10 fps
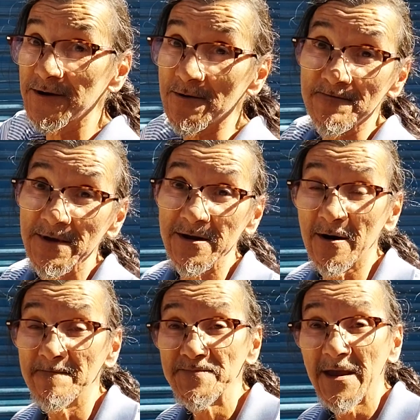do, you
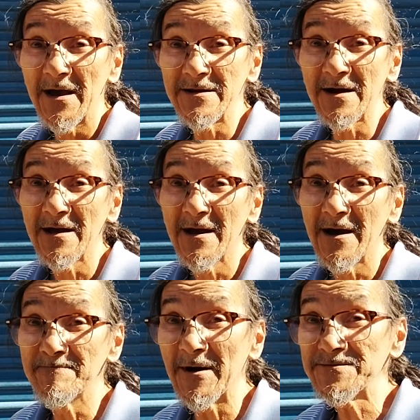know.
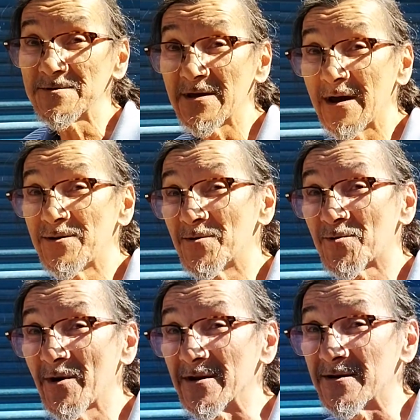And basically I don't
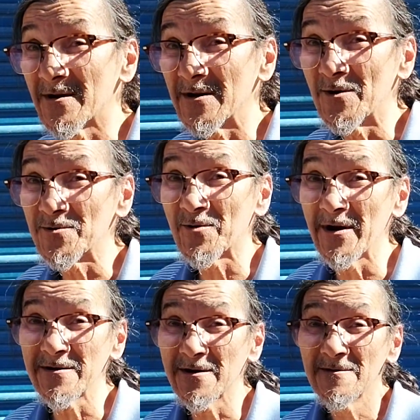drink, you know. I don't
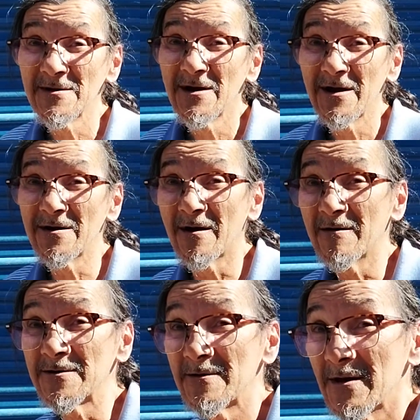drink, you know,
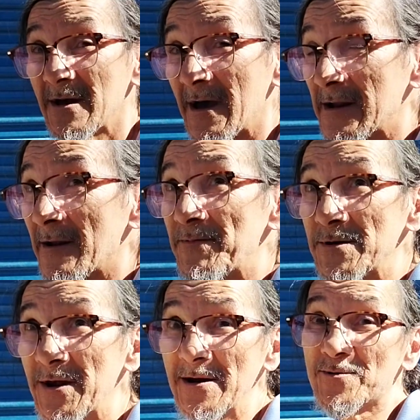and if you
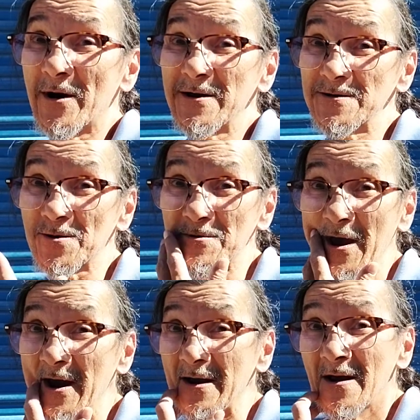did drink, it's
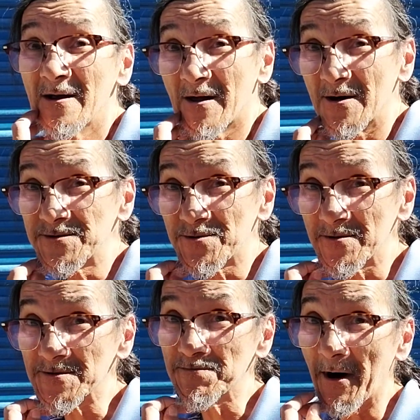okay, as long as you drink
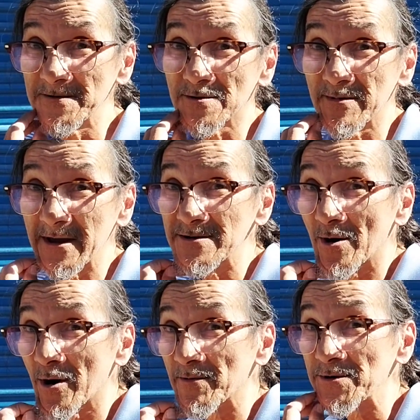responsibly and
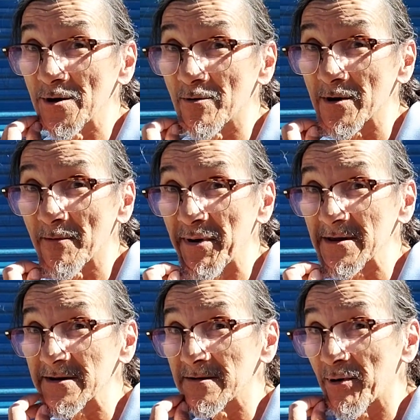don't overdo it where you're
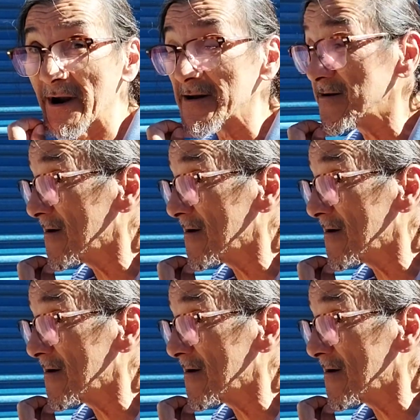pickling the brain, you